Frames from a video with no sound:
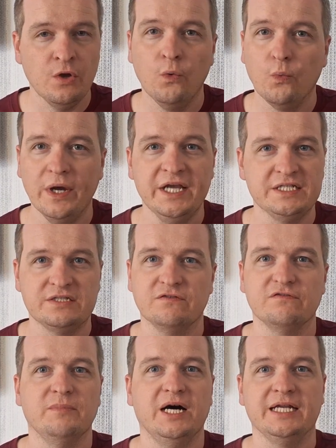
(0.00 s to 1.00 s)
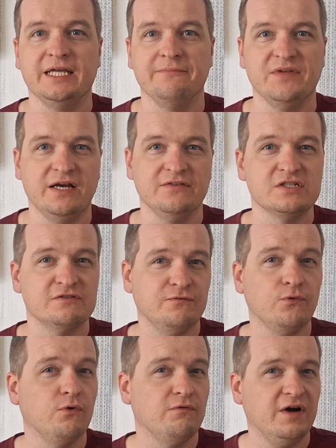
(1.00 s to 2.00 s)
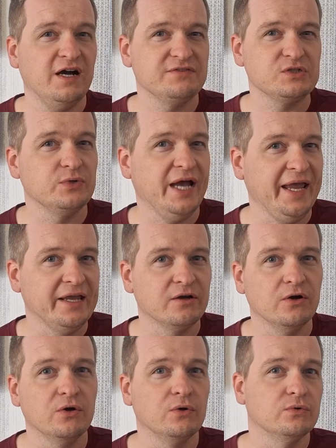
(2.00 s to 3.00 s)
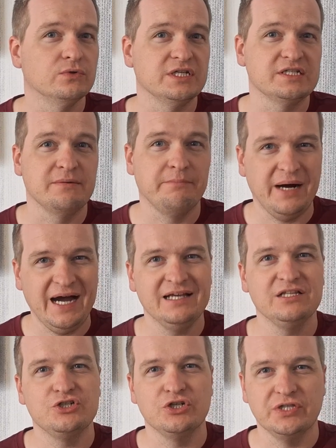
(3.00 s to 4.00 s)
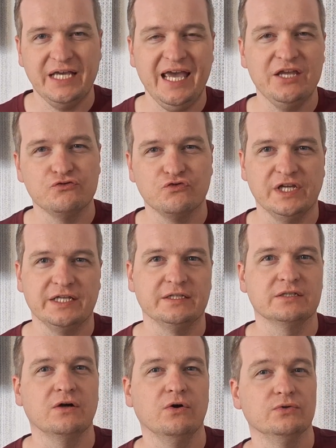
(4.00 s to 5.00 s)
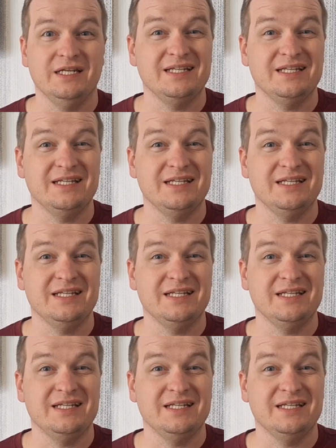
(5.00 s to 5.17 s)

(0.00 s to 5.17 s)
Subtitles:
waste of money. This 452A code is a mileage and age-related code.